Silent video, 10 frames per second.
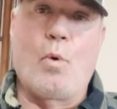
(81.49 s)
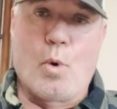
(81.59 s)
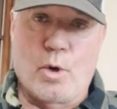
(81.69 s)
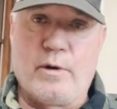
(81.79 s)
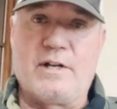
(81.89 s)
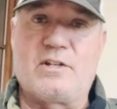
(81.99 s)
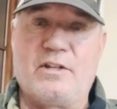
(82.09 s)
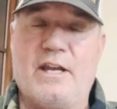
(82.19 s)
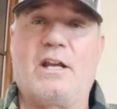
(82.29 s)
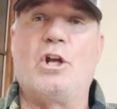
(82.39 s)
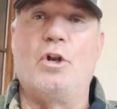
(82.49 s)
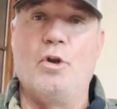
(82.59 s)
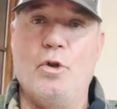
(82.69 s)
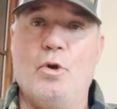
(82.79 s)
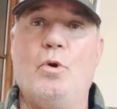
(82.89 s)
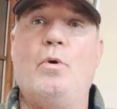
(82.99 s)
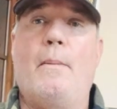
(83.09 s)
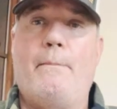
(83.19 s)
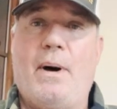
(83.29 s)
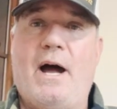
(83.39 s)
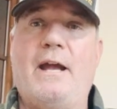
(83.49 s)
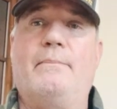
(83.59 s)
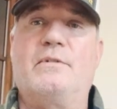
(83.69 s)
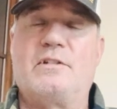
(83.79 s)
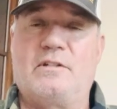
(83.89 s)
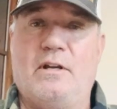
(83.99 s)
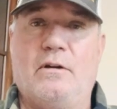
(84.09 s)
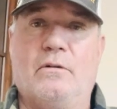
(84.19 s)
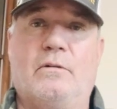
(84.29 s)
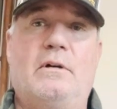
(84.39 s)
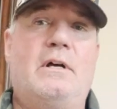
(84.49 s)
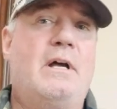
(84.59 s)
1/4 inch thick, new pipe steel.